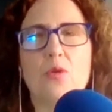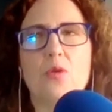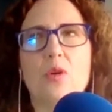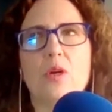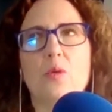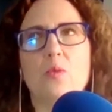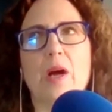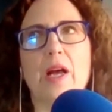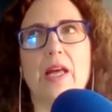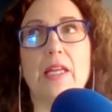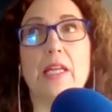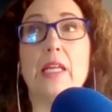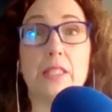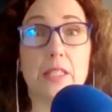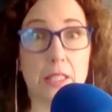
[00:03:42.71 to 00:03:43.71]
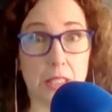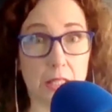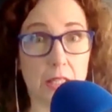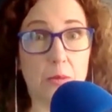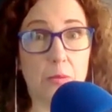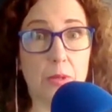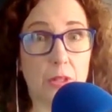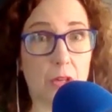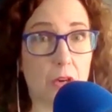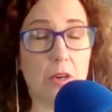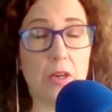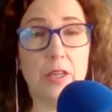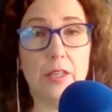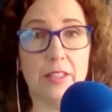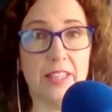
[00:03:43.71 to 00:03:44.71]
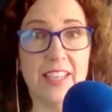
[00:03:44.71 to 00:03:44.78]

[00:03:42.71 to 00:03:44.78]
or when dealing with hard